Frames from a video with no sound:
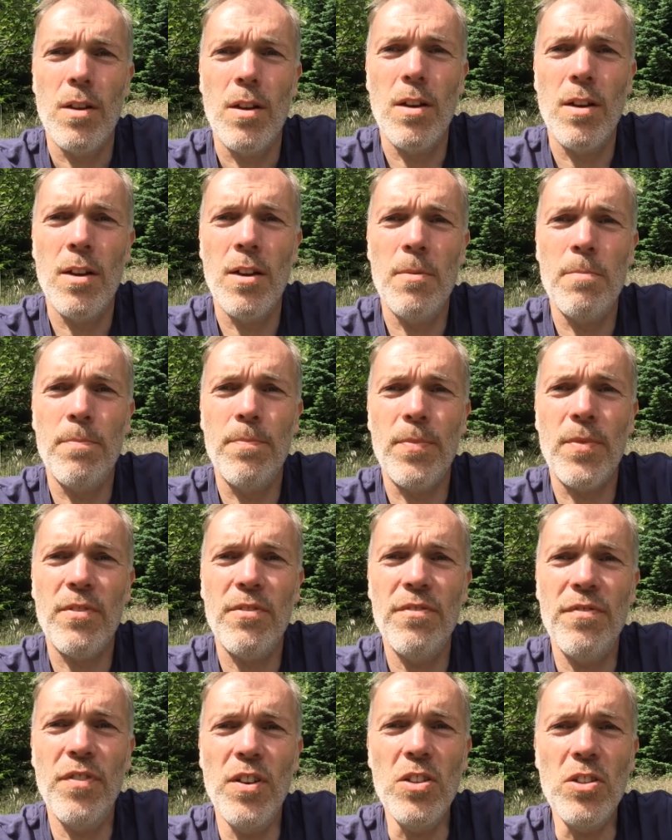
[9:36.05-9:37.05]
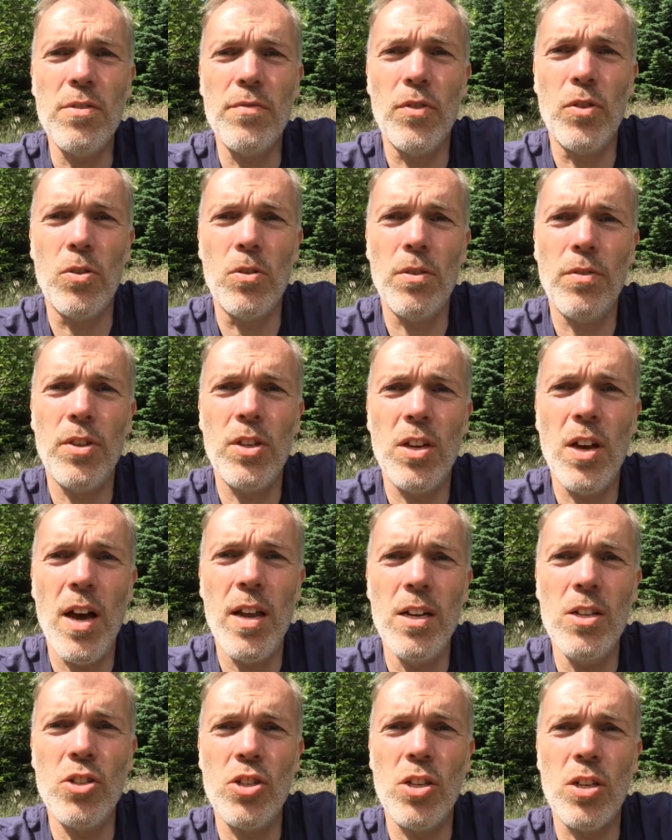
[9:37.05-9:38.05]
First of all, the
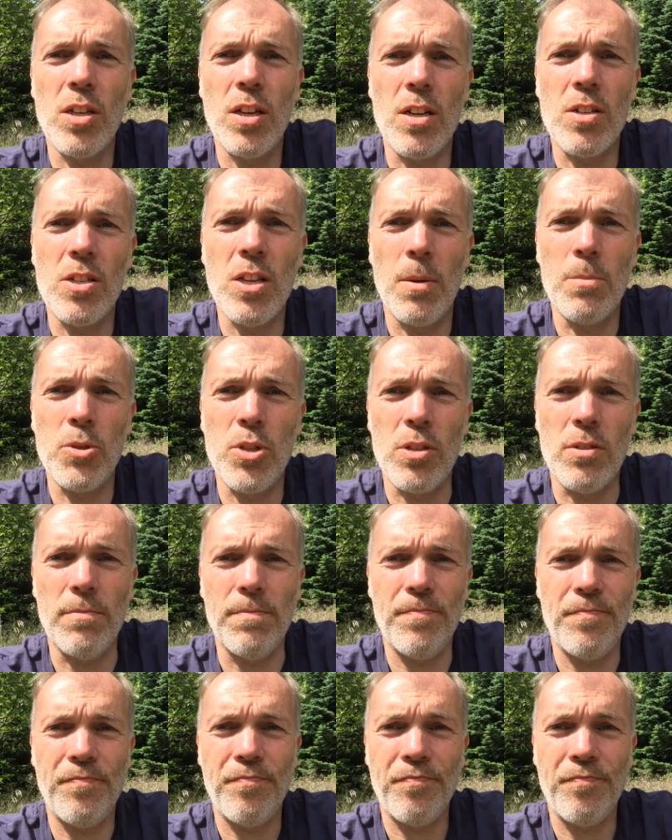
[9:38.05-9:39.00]
energy consumption.